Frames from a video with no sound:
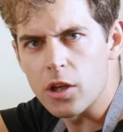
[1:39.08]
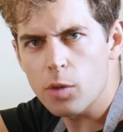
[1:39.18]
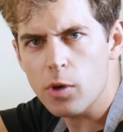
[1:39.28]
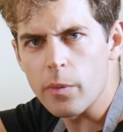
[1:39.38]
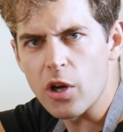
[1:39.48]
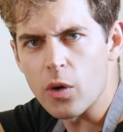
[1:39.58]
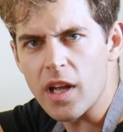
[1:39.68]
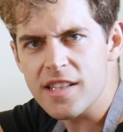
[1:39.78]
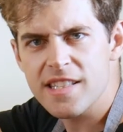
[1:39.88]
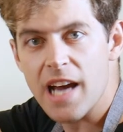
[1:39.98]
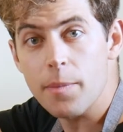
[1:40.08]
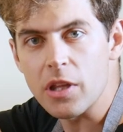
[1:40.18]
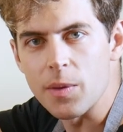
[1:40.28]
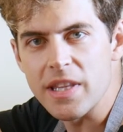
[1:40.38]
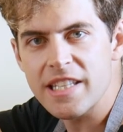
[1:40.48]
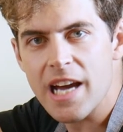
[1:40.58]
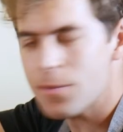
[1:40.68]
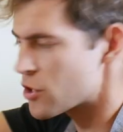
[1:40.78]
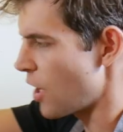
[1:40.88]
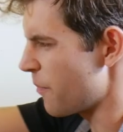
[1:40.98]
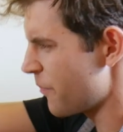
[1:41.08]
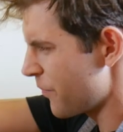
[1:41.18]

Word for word: You'll probably go nuts tapping them in the Tap Chop.